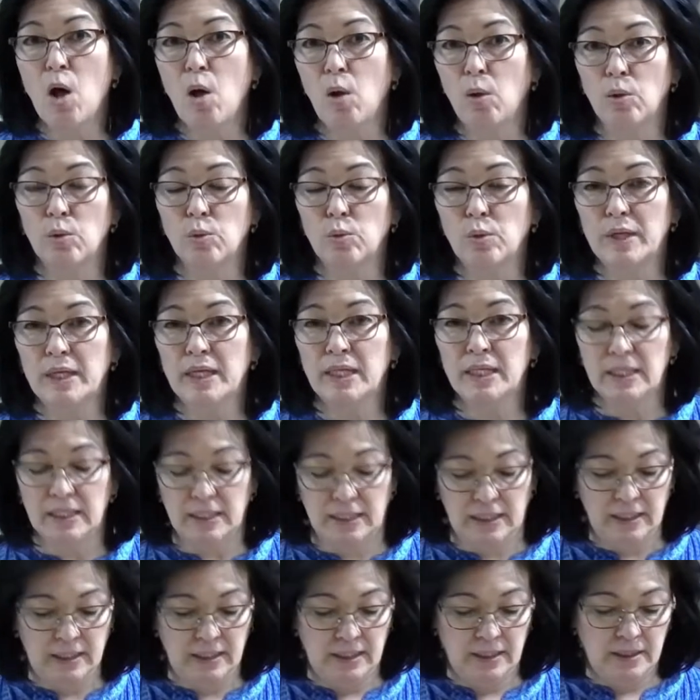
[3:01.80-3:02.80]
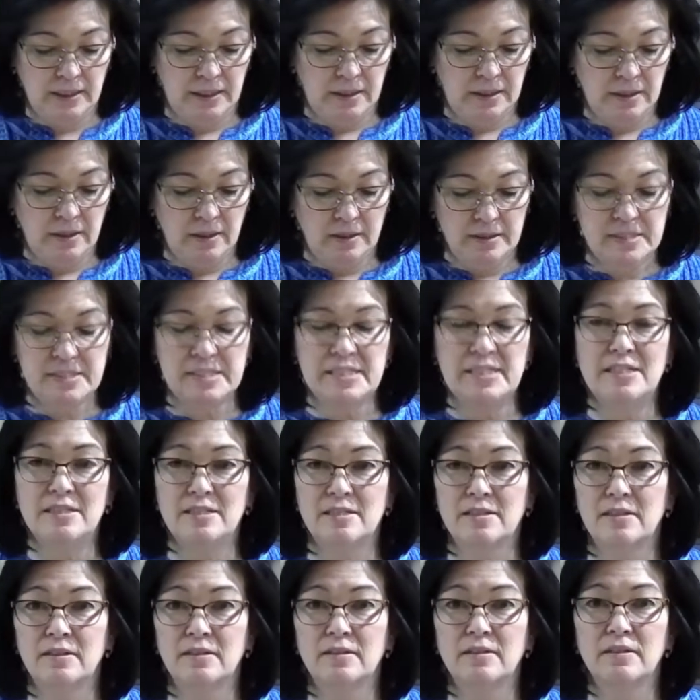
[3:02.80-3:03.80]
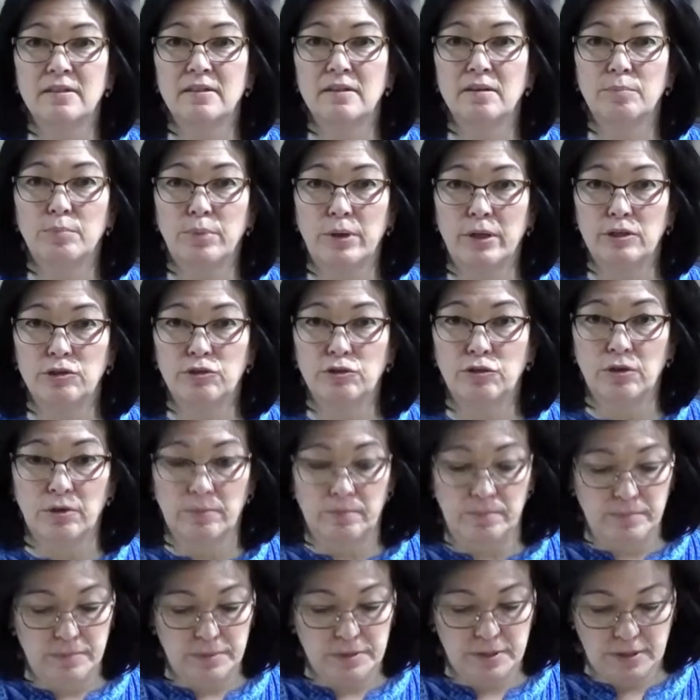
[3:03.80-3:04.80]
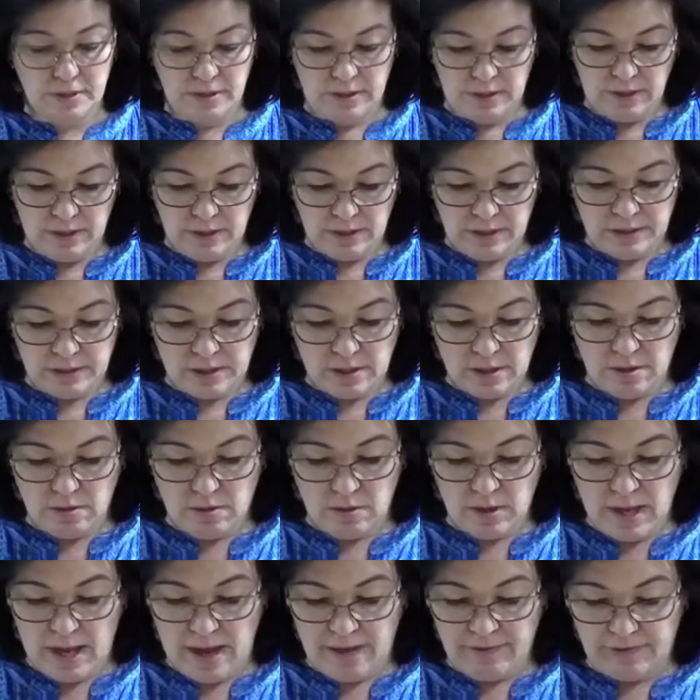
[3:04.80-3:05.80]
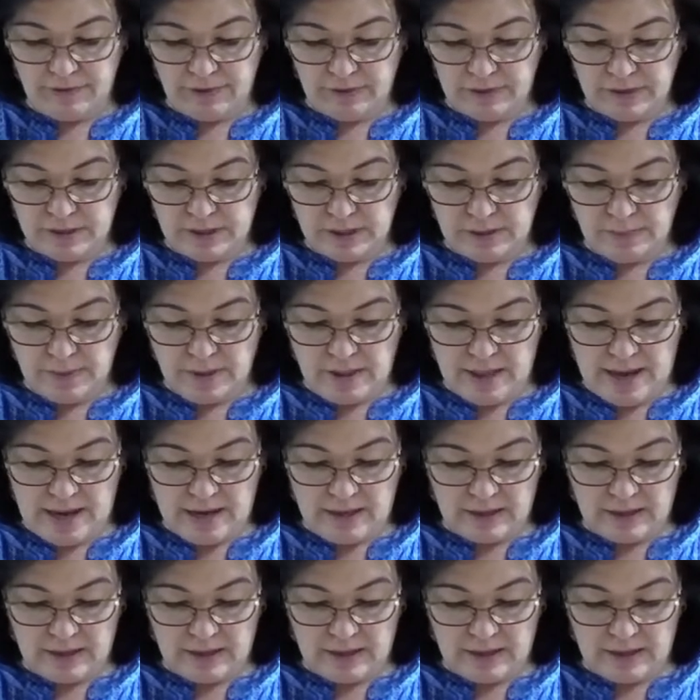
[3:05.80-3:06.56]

whole wheat seasoned breadcrumbs. So I have some of that